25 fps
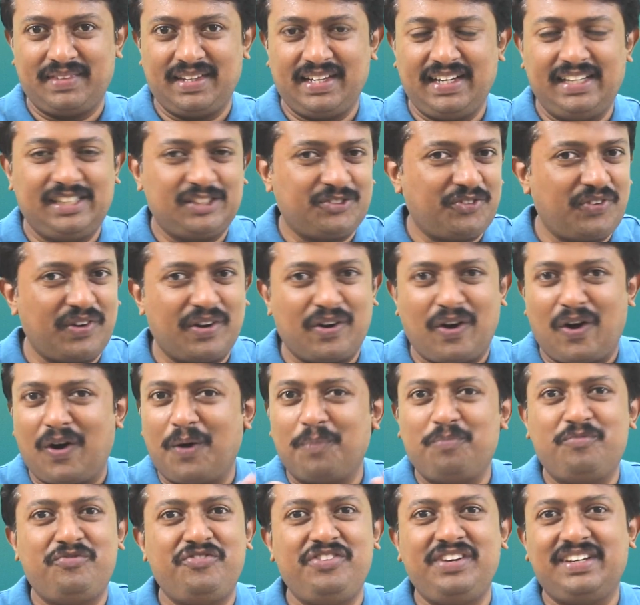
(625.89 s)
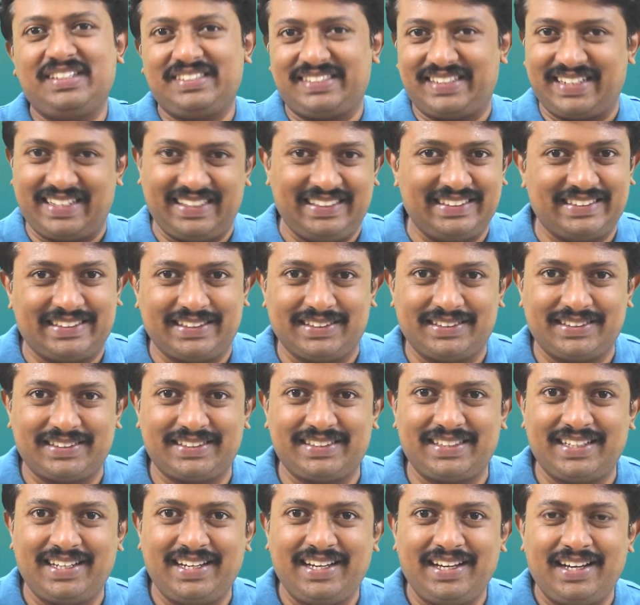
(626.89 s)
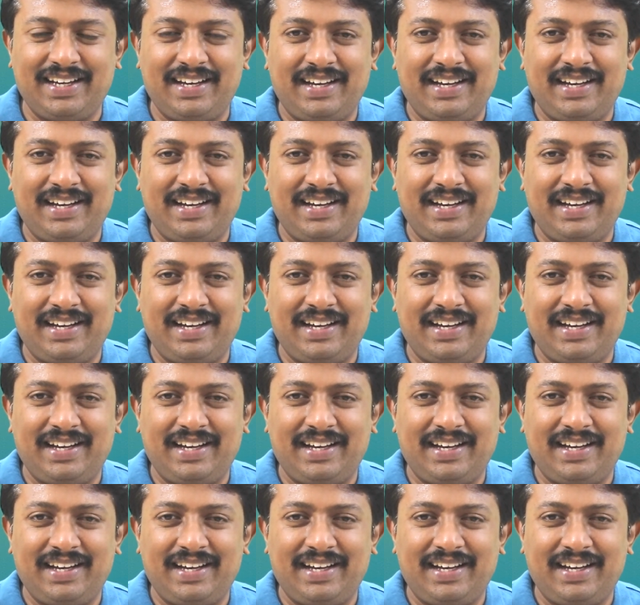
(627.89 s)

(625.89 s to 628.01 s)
It's for obvious reasons.